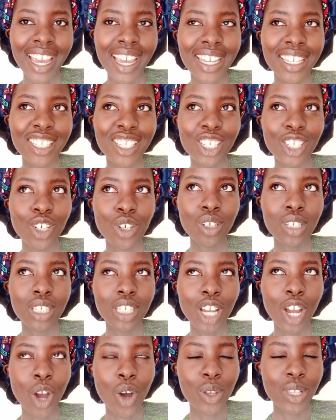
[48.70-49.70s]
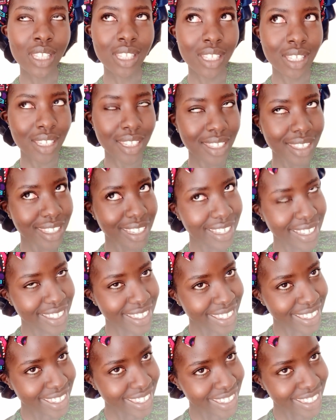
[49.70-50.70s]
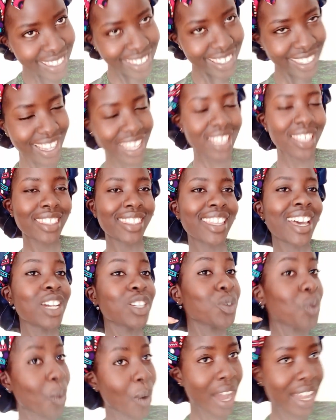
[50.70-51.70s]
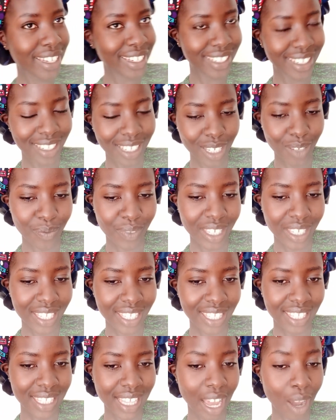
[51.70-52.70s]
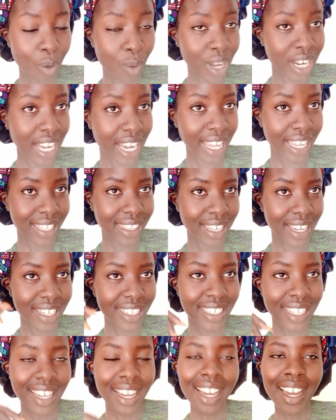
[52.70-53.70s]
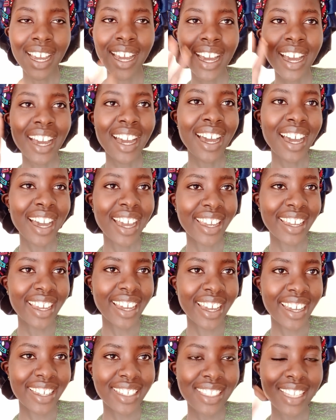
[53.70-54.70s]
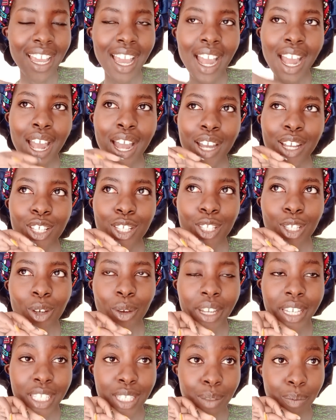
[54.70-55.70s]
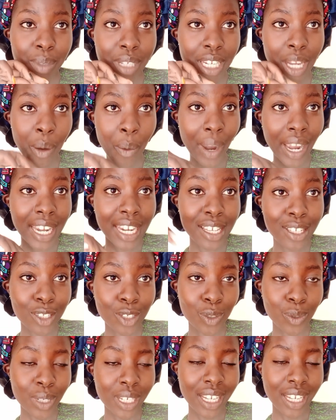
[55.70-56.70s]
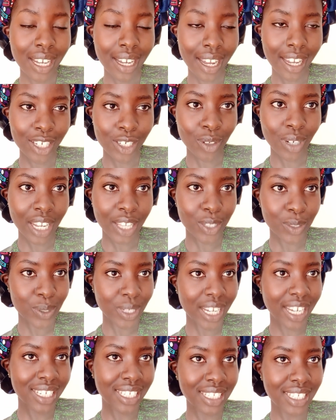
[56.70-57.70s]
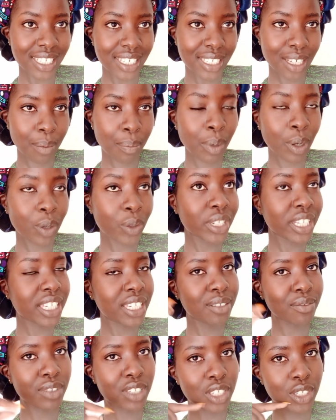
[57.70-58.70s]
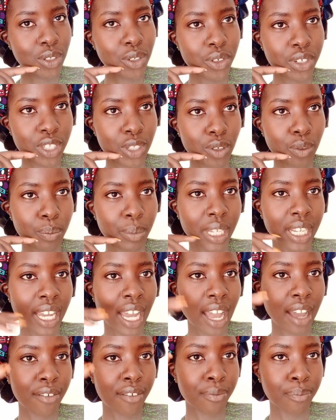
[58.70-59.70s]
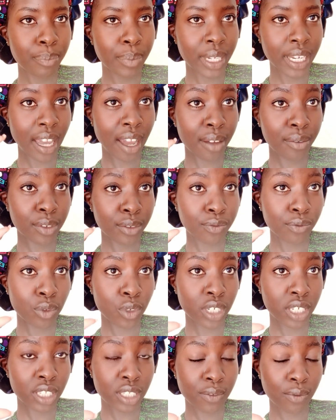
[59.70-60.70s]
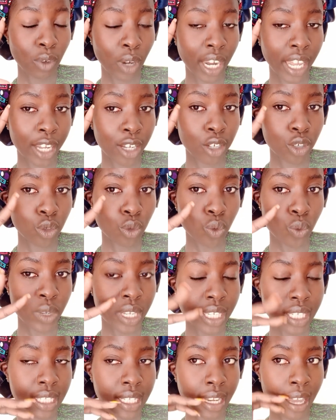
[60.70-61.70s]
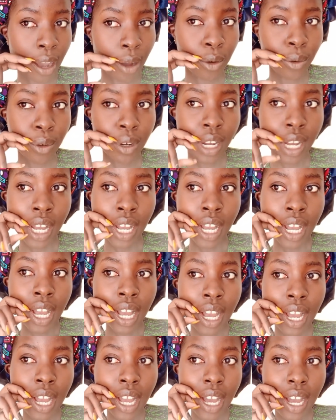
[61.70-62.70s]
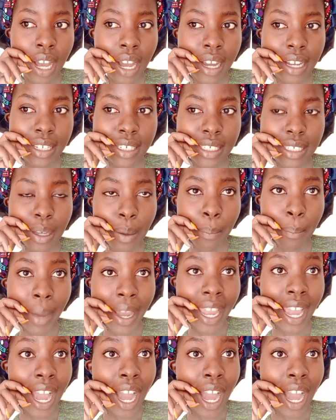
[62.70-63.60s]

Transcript: is not consistency. That word, if there's a word like that. Hi guys. So it's been a while last week. I know last week I didn't upload any video. Reason being I've been having fundies for like two weeks now and my